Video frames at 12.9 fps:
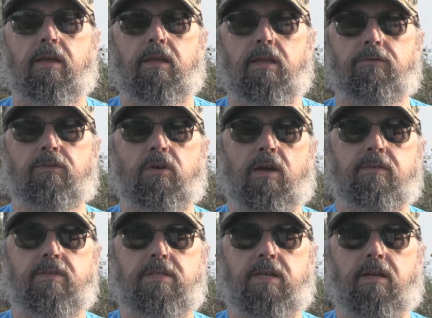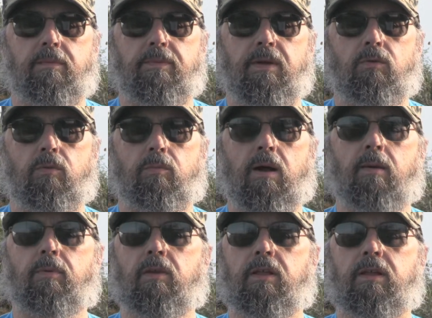if you have a setup that will
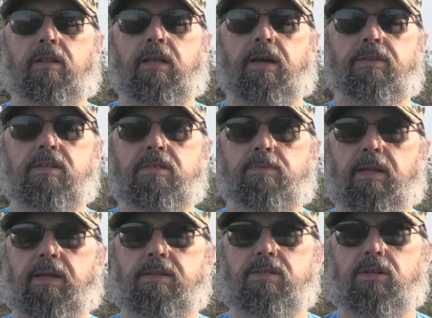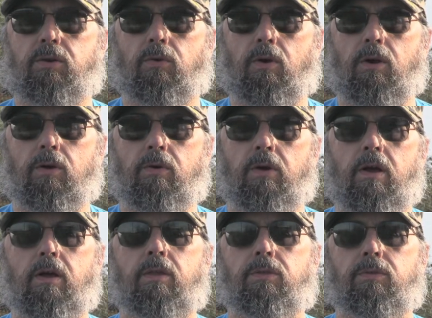properly allow these plants to grow
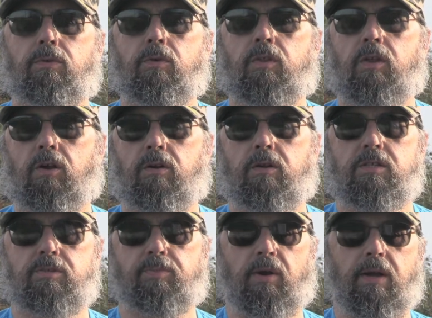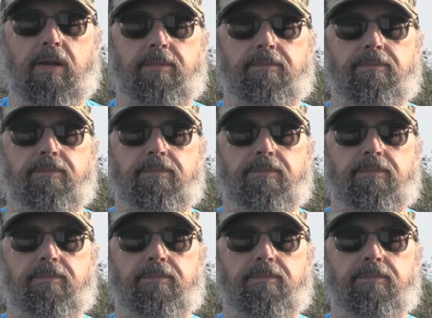through the early spring.